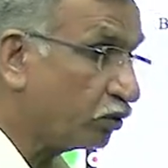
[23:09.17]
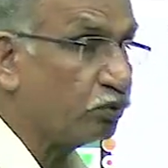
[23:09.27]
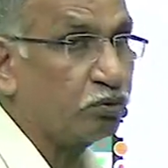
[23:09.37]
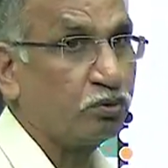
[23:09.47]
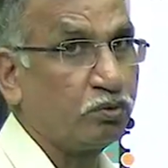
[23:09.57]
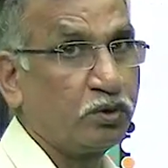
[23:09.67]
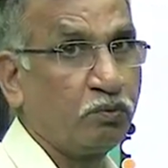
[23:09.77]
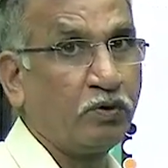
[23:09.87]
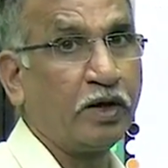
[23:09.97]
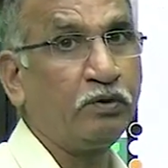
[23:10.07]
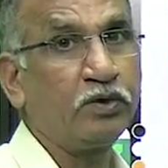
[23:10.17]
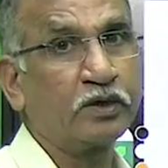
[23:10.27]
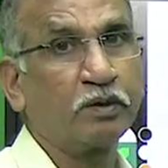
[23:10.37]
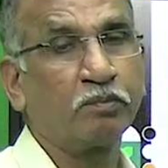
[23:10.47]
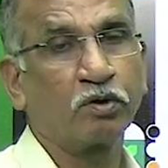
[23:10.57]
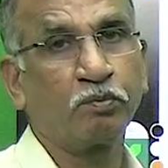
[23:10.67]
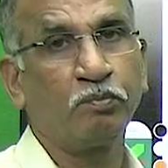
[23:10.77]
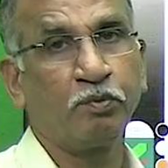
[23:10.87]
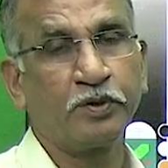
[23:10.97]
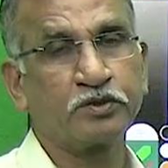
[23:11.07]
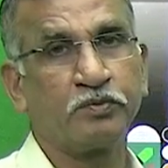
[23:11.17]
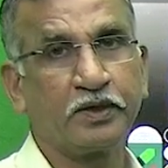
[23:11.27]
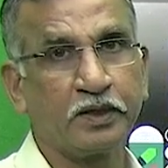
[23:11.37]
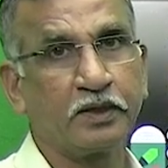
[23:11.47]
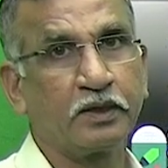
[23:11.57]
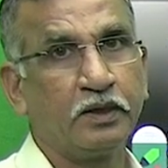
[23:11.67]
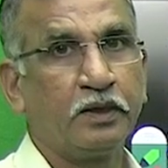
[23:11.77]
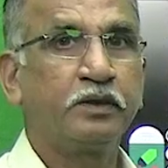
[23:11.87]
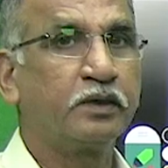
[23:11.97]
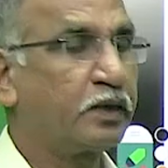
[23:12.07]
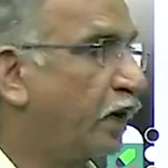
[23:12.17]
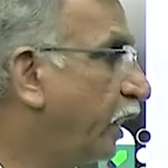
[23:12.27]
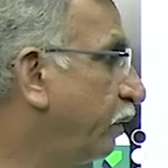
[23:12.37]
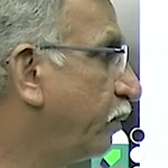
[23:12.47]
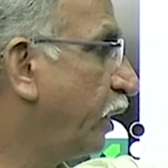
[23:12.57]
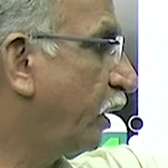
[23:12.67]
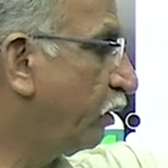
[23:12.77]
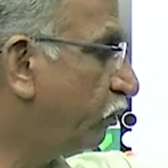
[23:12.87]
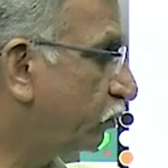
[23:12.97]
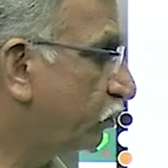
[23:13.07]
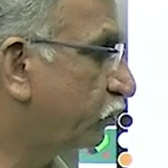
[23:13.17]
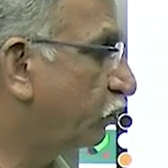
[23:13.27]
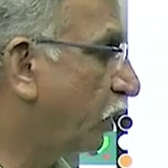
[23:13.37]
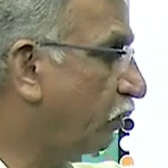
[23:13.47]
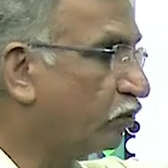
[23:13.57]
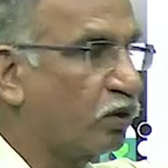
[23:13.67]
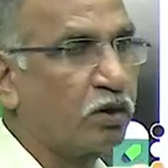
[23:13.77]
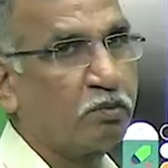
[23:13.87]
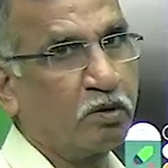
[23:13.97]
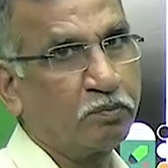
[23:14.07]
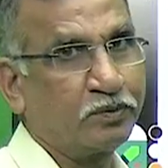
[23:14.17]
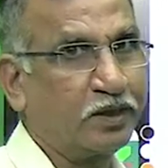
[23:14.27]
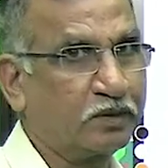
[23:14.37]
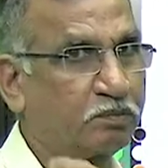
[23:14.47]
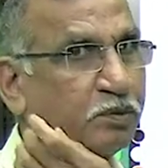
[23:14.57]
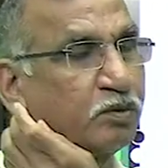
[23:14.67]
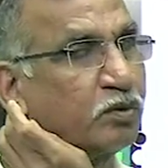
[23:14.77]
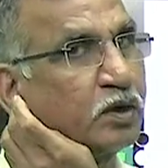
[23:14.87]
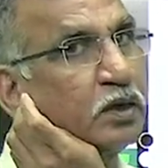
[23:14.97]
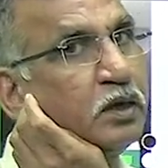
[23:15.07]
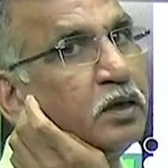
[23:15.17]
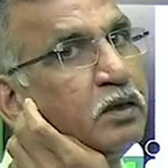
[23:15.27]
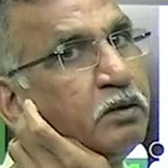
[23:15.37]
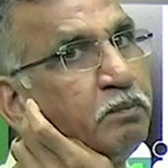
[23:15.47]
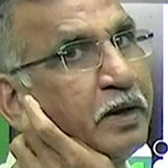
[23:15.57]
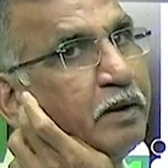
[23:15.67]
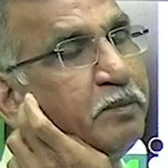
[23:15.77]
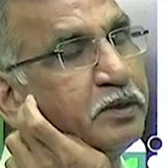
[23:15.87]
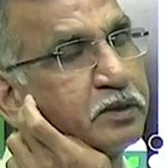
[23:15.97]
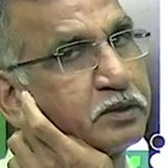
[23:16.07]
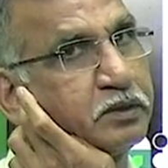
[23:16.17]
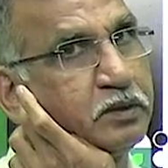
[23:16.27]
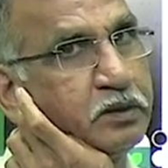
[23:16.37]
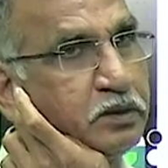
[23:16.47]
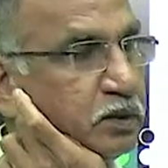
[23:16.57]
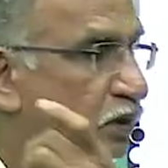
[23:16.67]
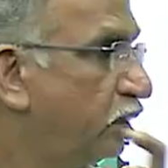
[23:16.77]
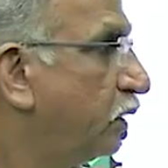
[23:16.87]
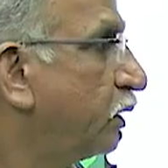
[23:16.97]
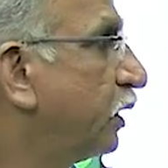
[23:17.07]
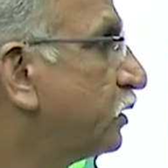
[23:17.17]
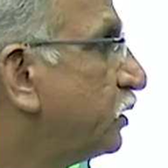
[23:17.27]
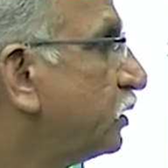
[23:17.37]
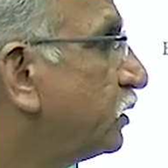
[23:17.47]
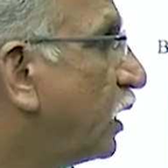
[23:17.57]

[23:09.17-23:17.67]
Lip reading: to evaluate number of mopeds waiting, then I have to have column of that particular parameter. Next is